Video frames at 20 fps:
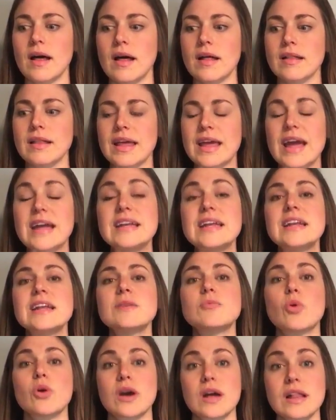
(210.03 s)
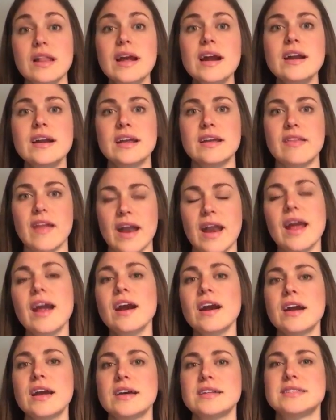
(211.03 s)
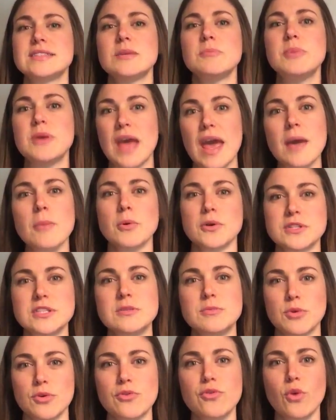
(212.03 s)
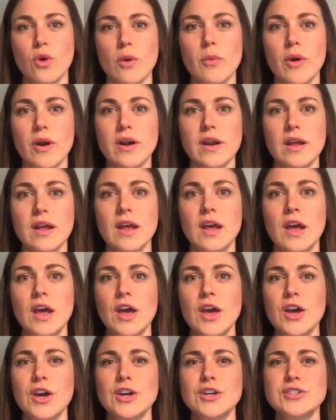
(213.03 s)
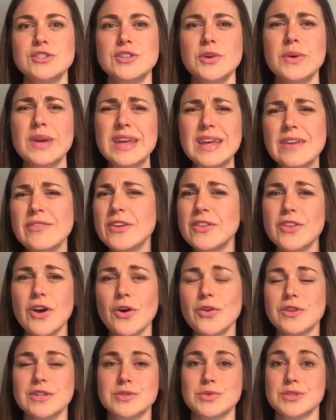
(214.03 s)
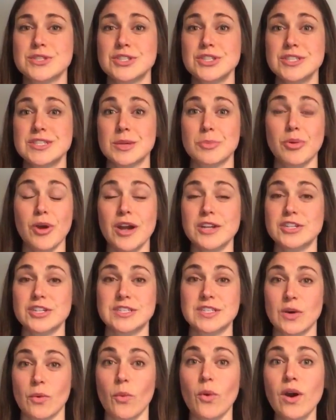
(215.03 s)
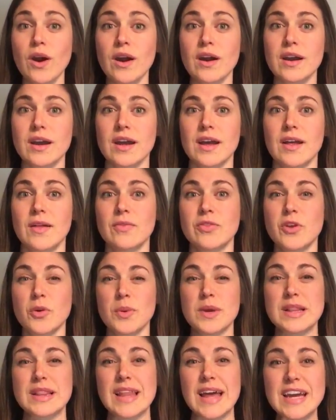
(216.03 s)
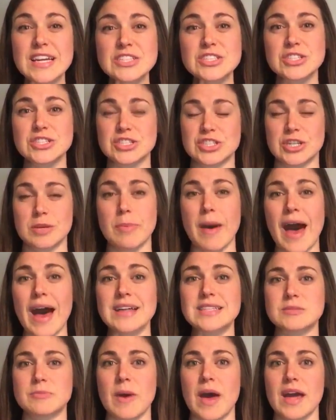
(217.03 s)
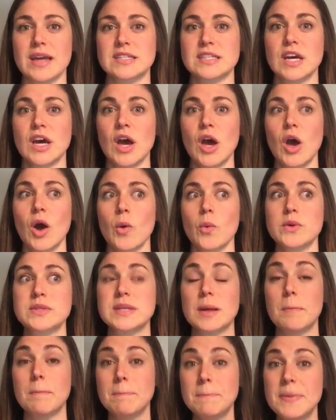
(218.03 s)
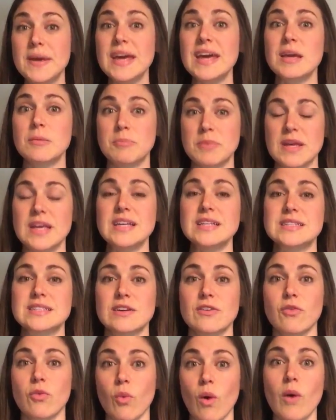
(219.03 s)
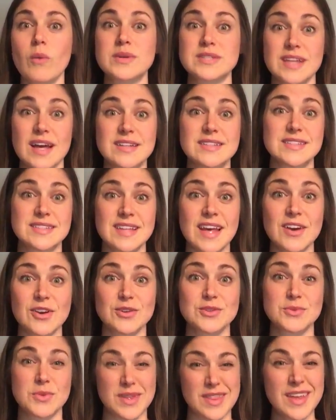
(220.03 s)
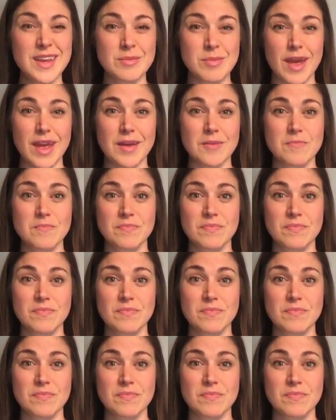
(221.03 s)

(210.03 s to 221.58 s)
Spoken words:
like I needed more clarity in that area to be able to move forward. So even though this was just a project at work, the relationship aspect was a big piece of what was unsettled within me.